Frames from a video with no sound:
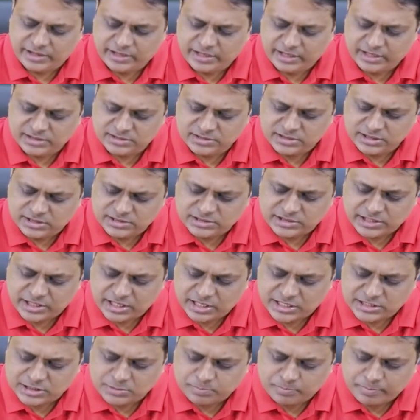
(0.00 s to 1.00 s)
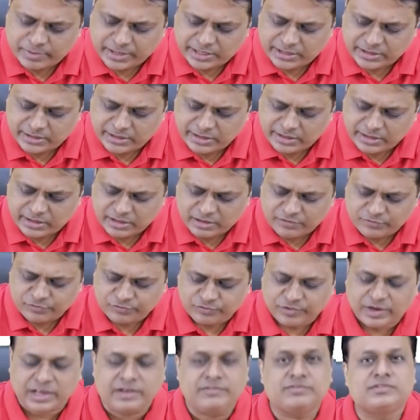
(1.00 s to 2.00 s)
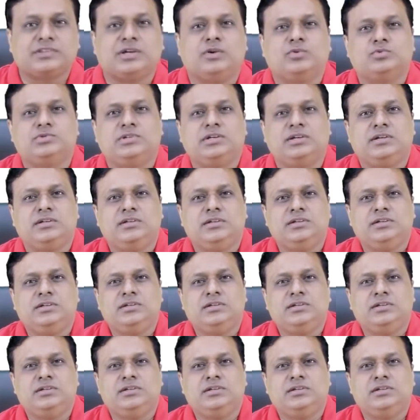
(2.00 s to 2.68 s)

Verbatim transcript: Cases expected are 5000.